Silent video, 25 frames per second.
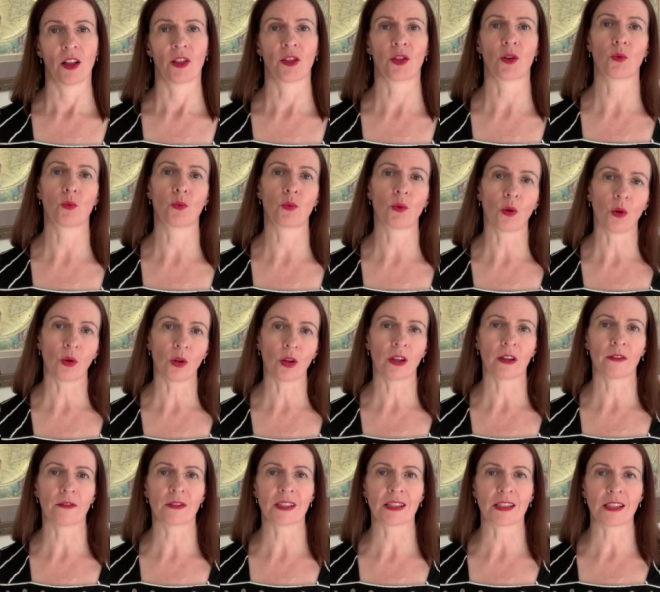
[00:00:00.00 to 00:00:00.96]
The role
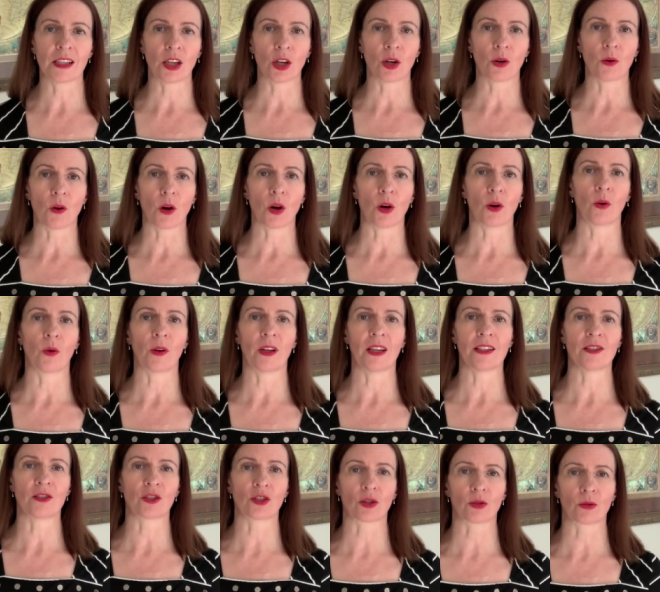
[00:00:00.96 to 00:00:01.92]
of a COO
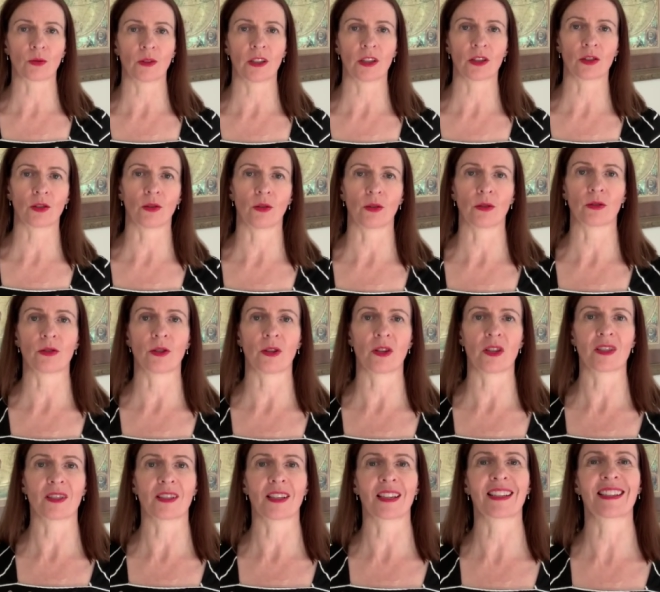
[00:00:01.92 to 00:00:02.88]
is critical to the
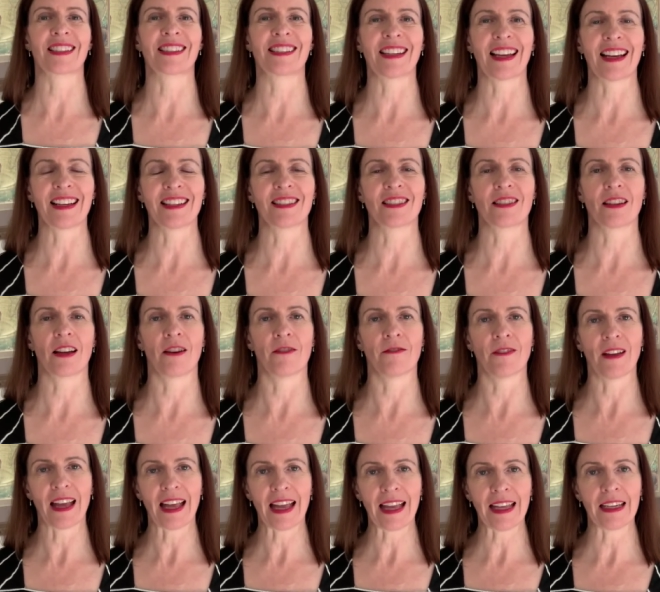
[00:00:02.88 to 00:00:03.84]
success of
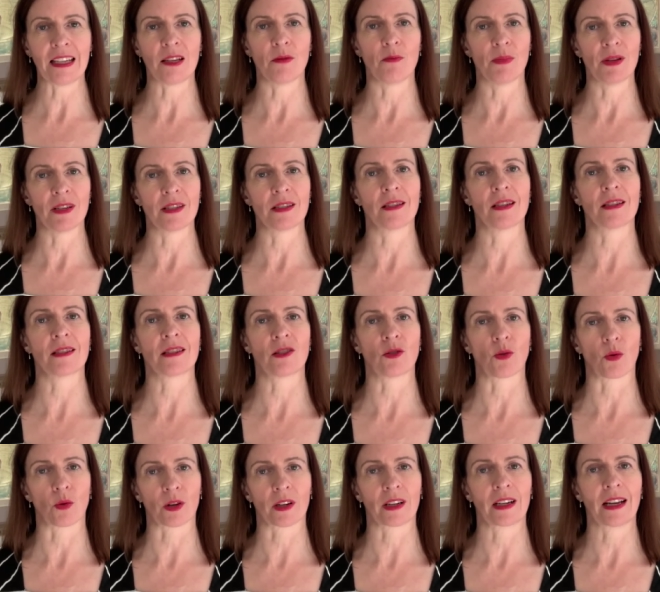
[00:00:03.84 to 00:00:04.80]
any business and
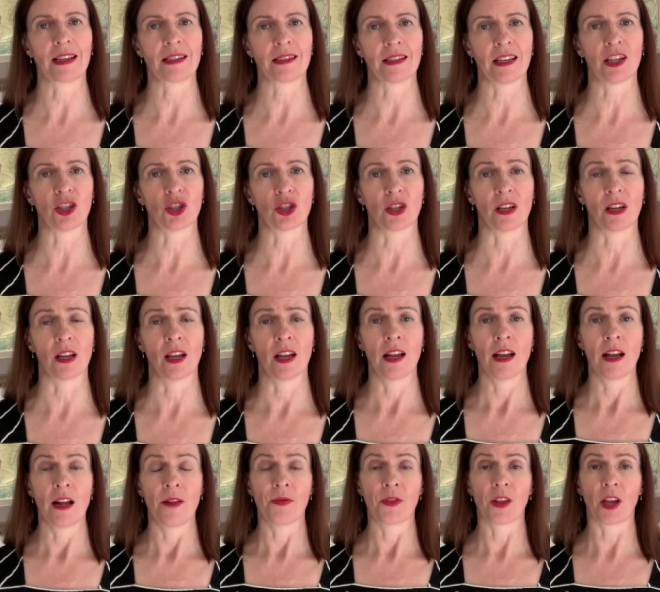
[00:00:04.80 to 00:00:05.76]
organization.
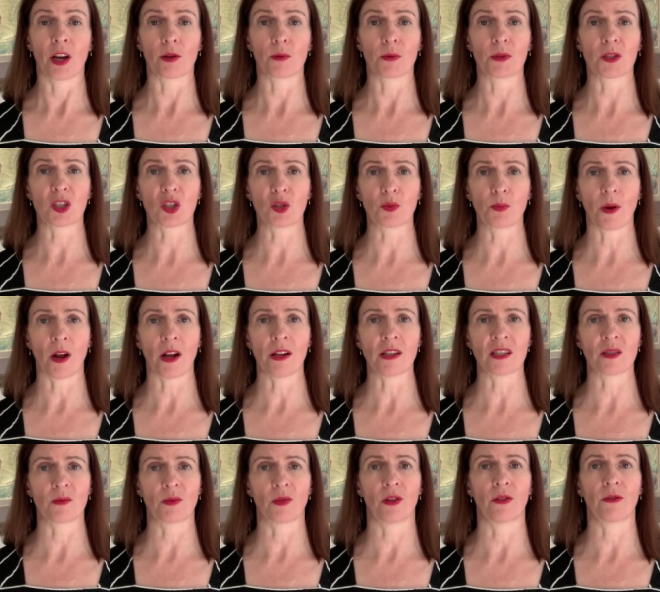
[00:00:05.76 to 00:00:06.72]
They are
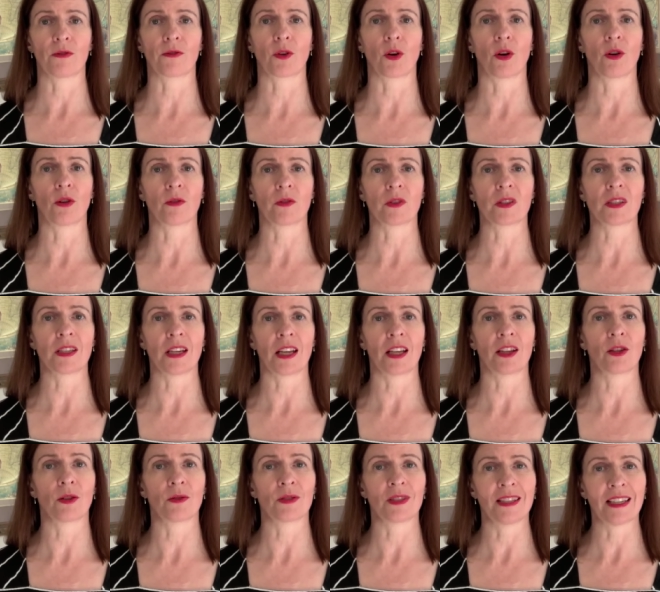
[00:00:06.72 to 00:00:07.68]
responsible for
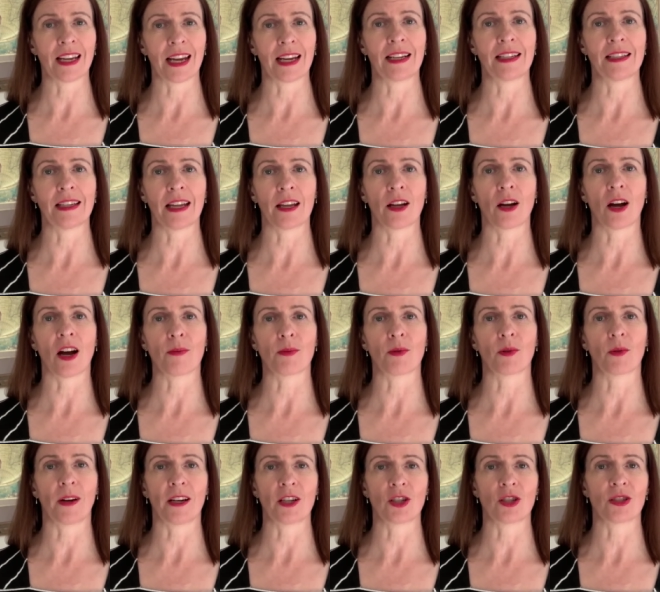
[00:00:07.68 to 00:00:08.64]
overseeing those day-to-day
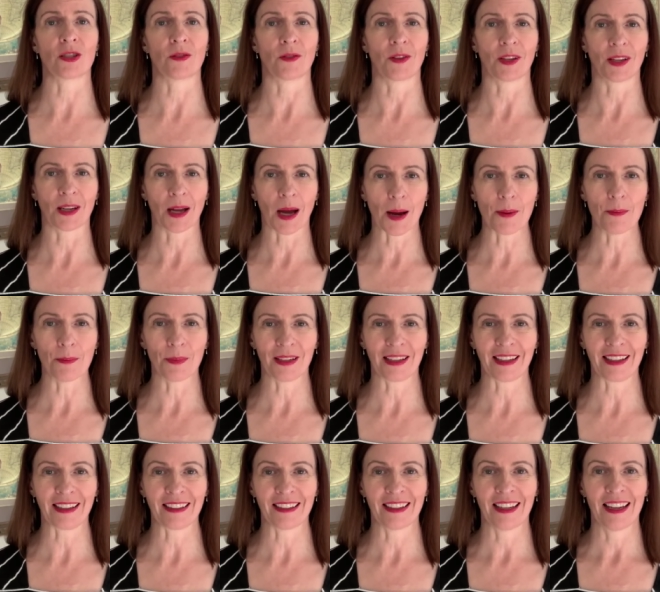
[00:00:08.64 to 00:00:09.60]
operations of the
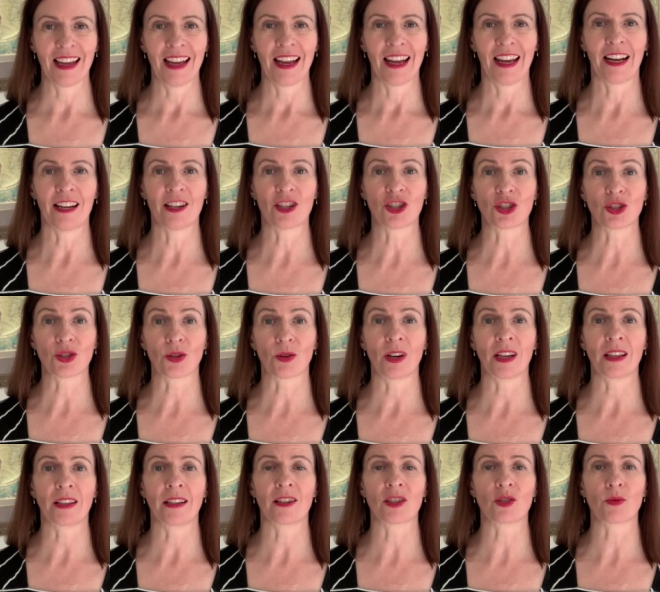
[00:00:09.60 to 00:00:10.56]
company and
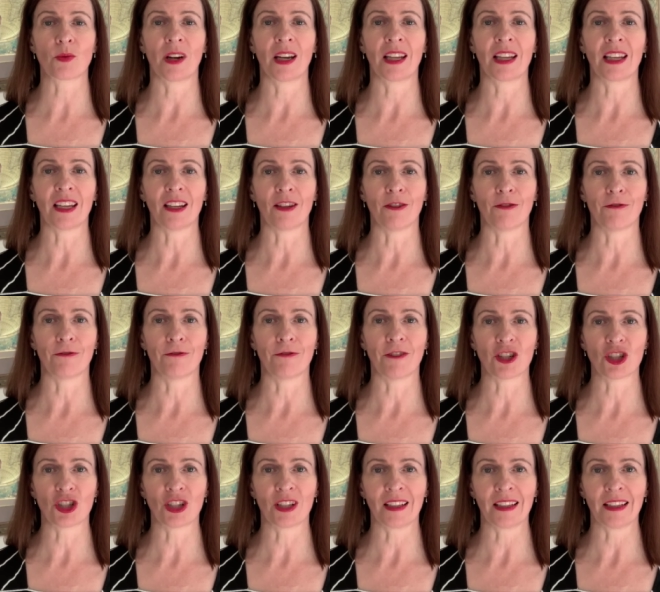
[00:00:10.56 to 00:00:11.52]
ensuring that it's running
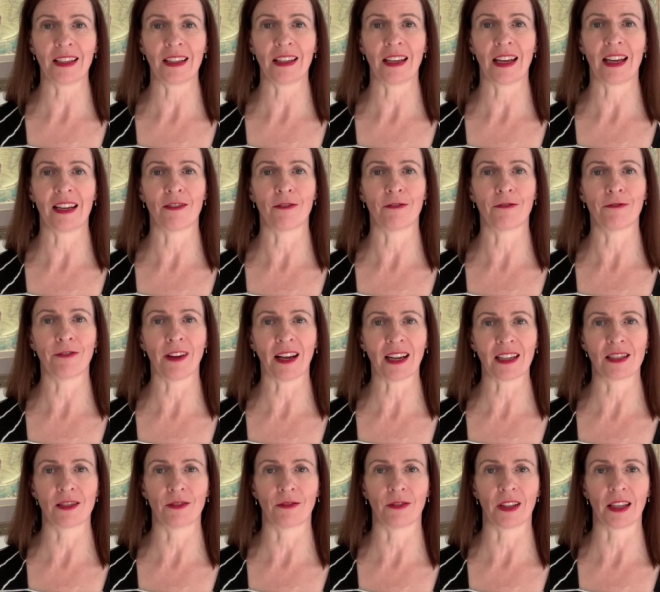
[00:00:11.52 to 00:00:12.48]
efficiently and
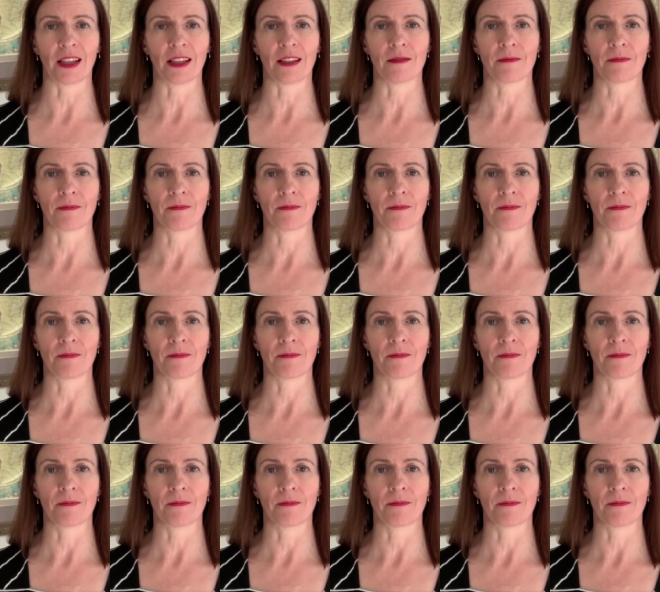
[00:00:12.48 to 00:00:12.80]
effectively.